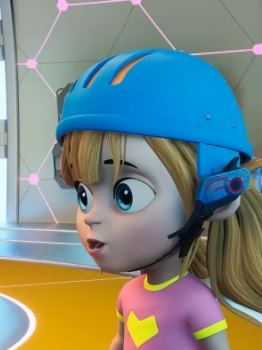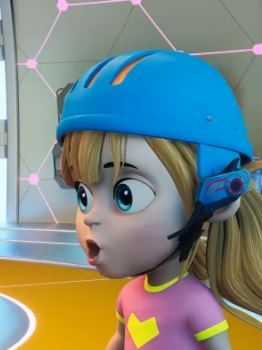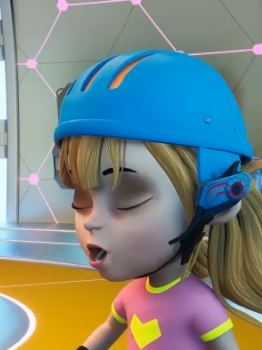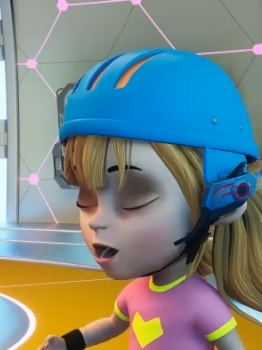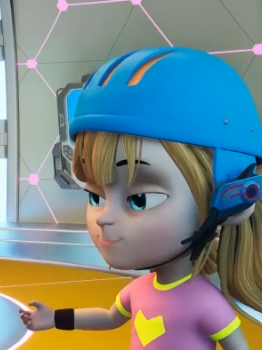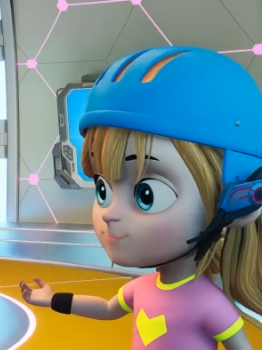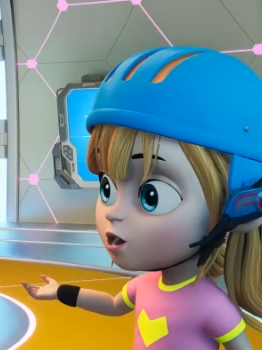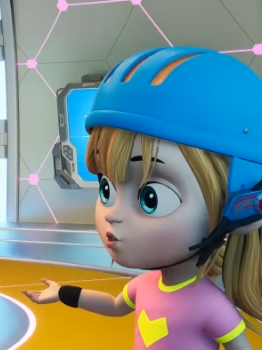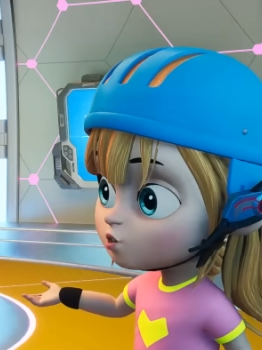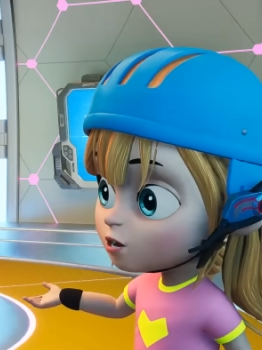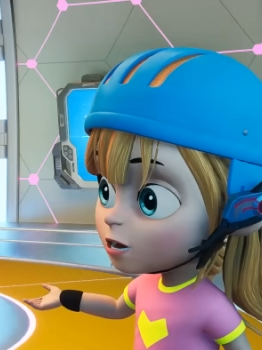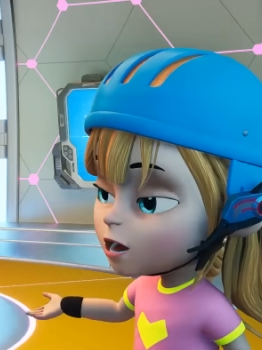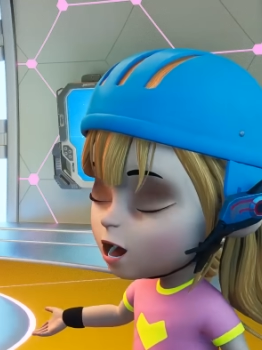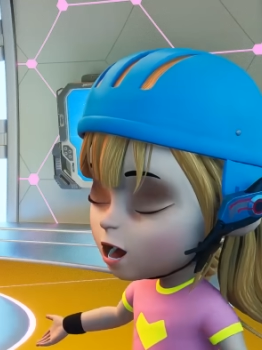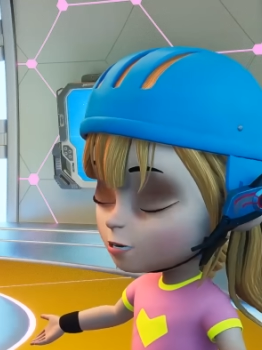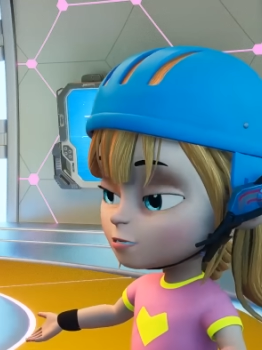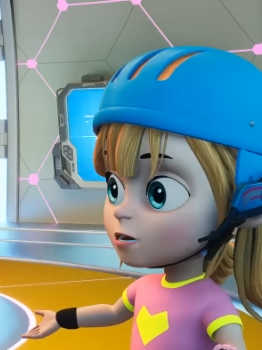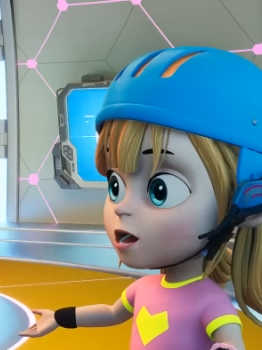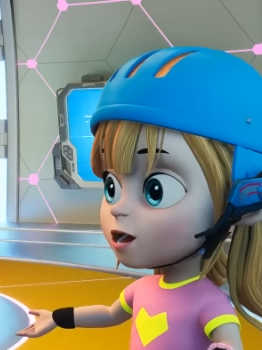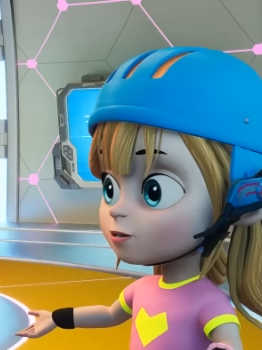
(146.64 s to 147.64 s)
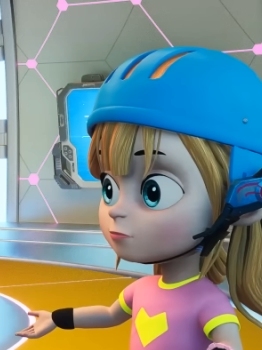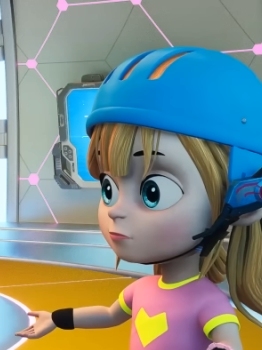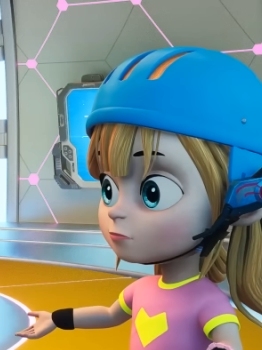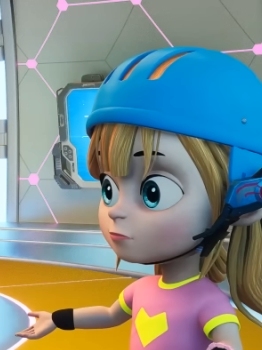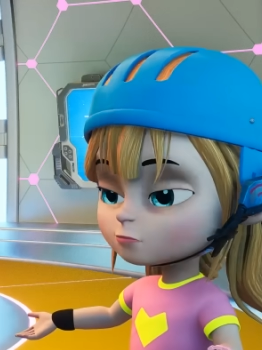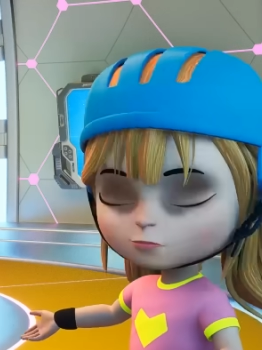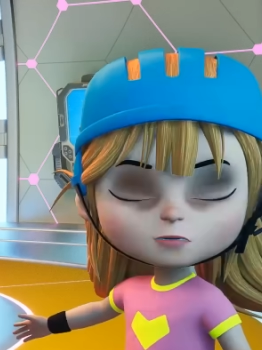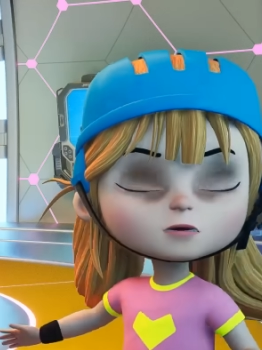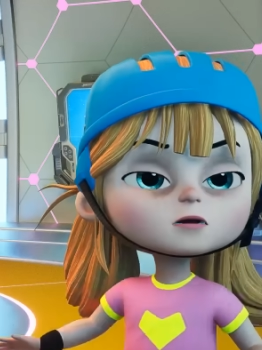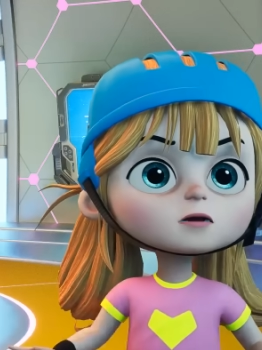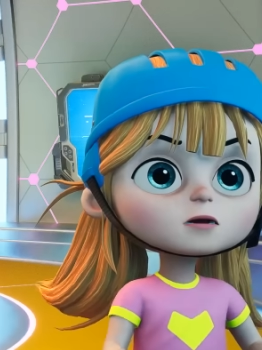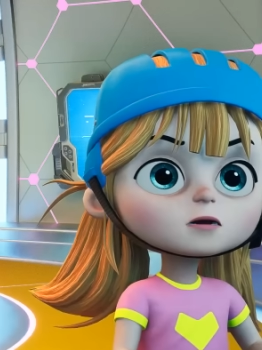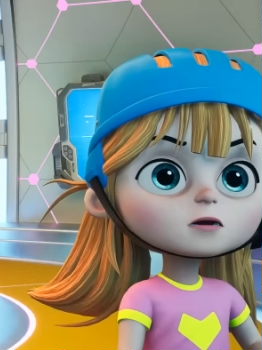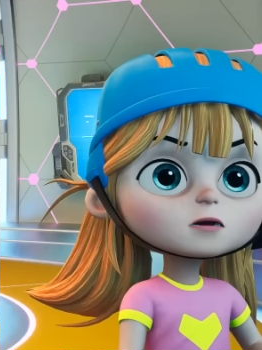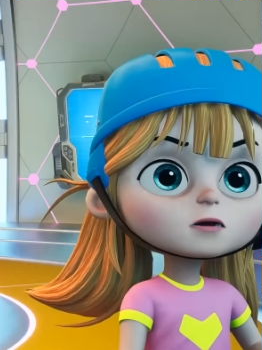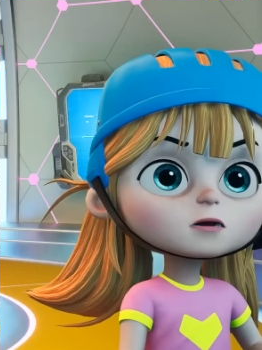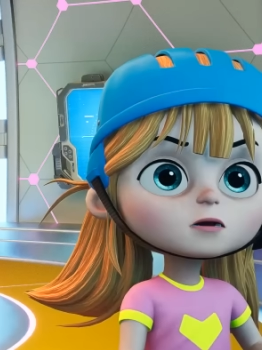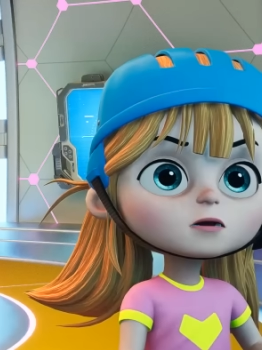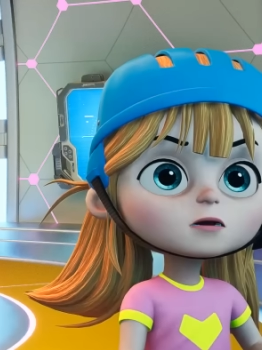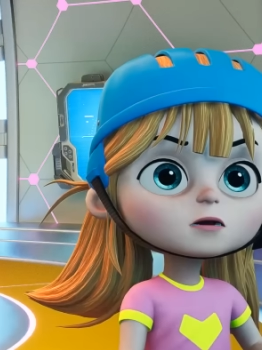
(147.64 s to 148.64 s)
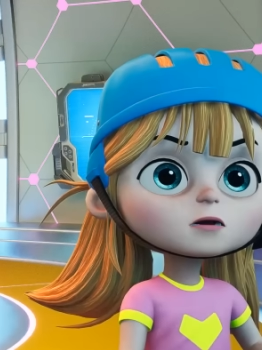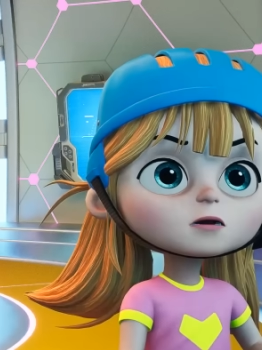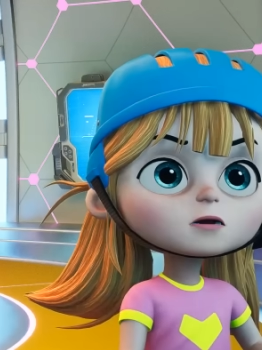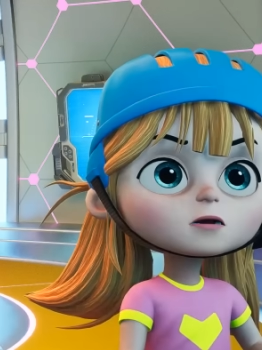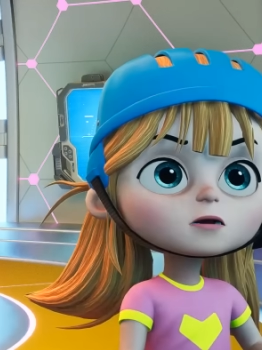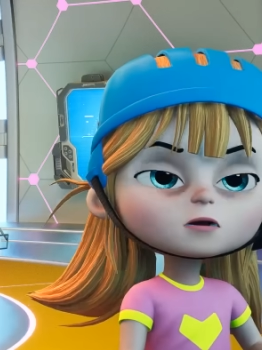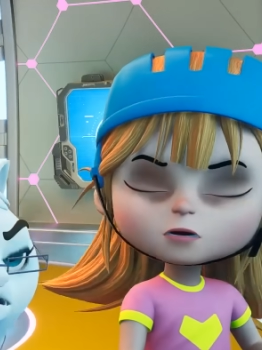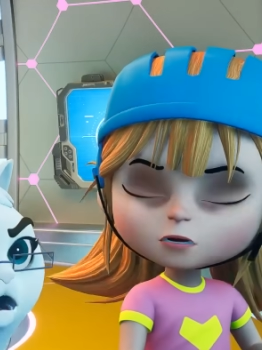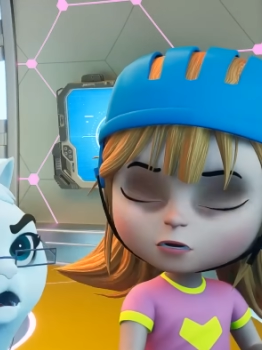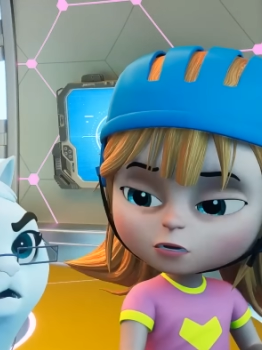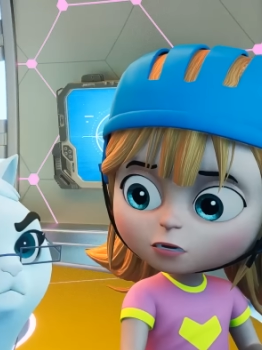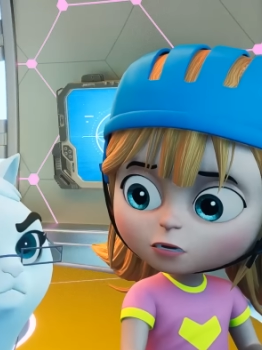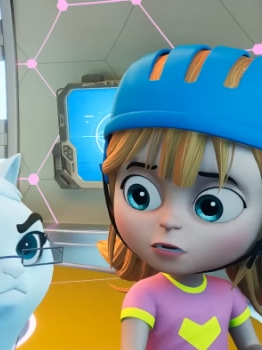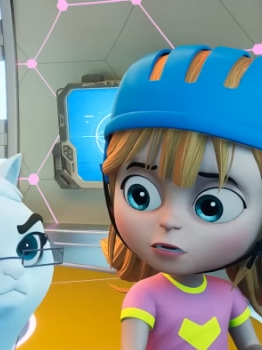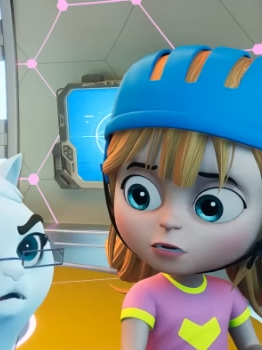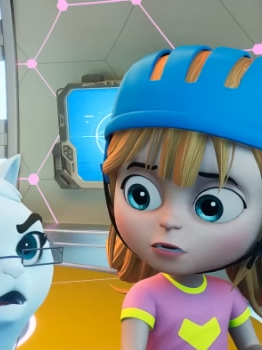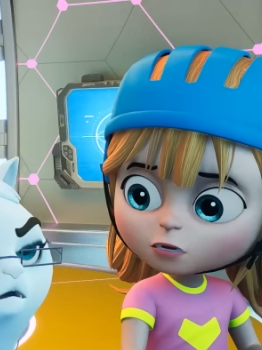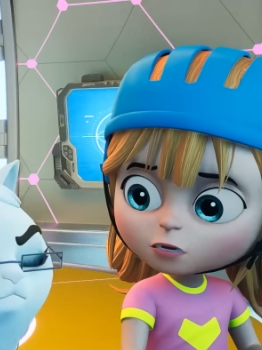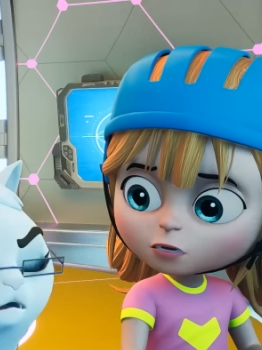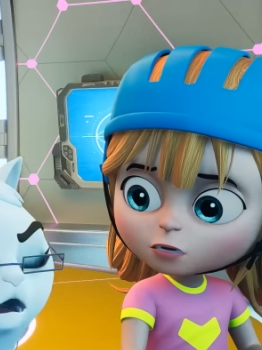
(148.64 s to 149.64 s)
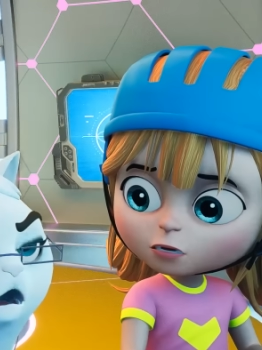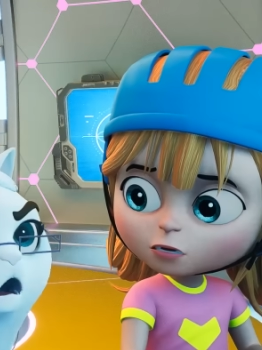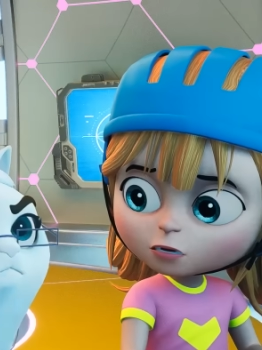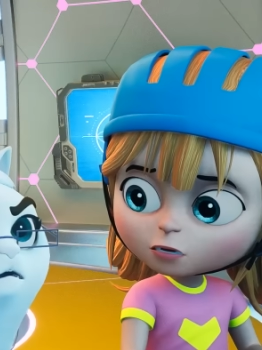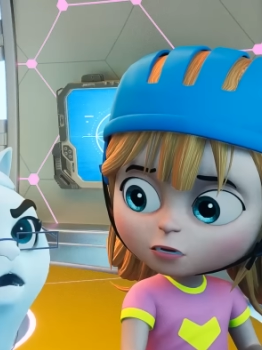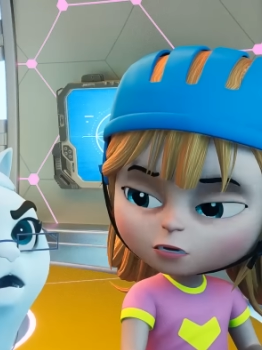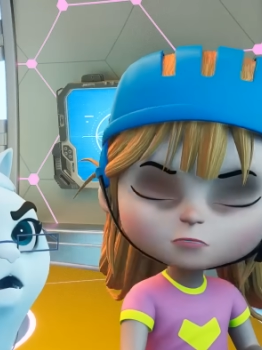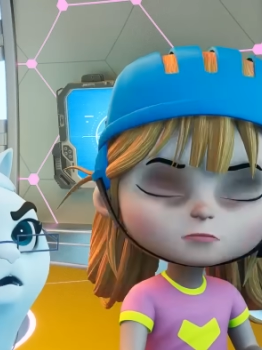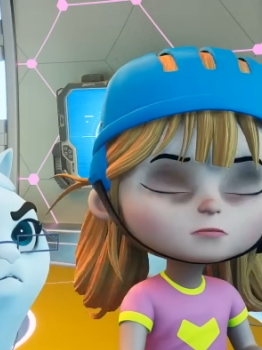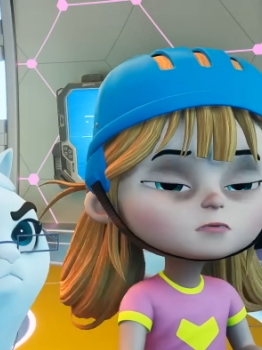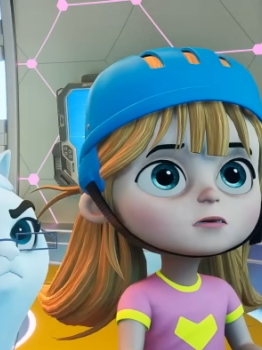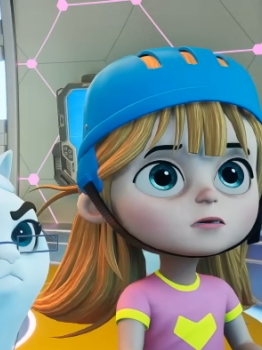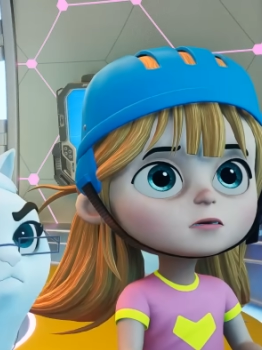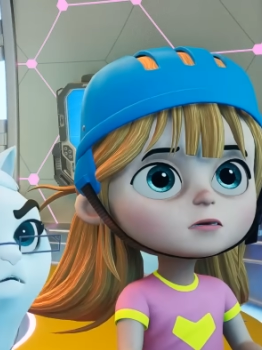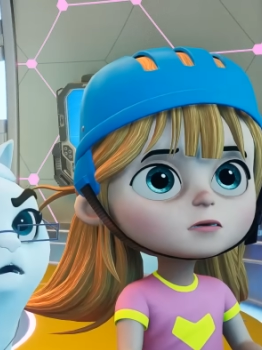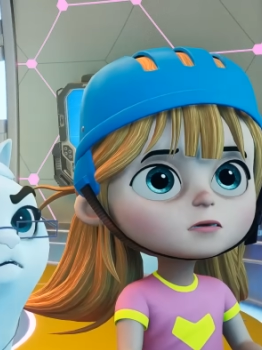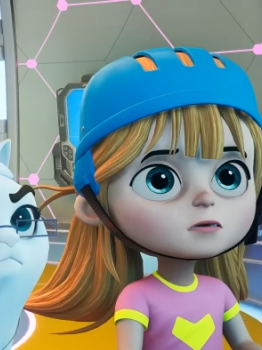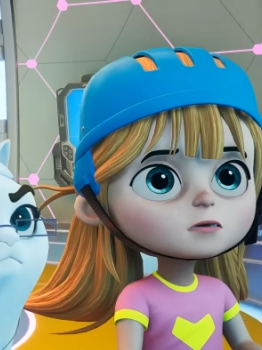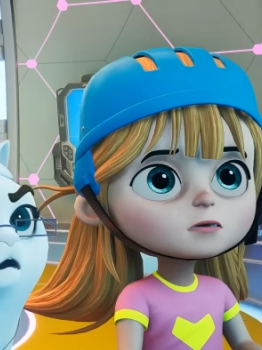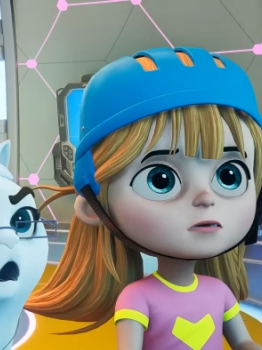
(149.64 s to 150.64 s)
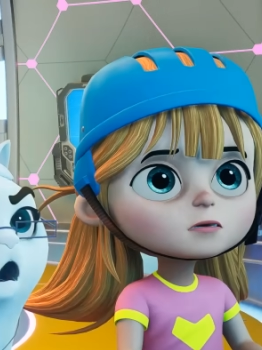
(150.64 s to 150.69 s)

What about the others? They're at the Meowzium of